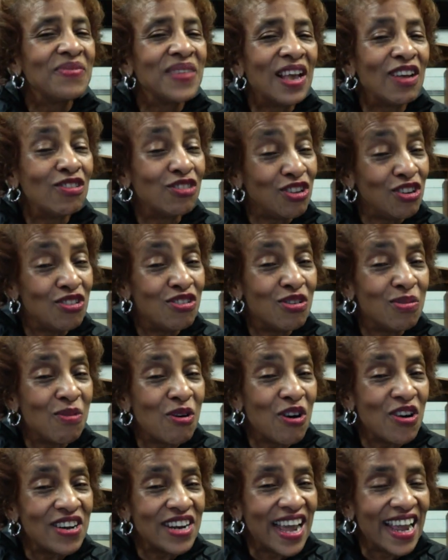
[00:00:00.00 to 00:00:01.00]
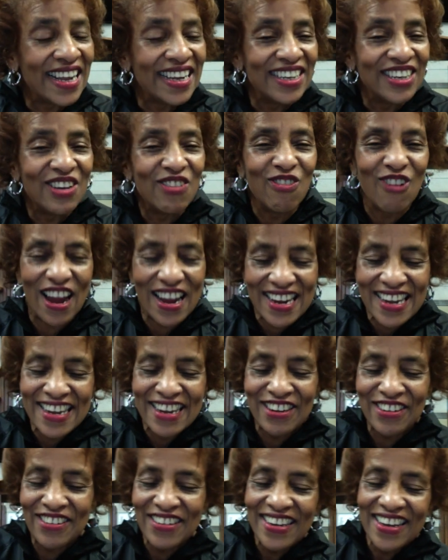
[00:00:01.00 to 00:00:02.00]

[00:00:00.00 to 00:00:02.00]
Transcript: I'll see you tomorrow night, right here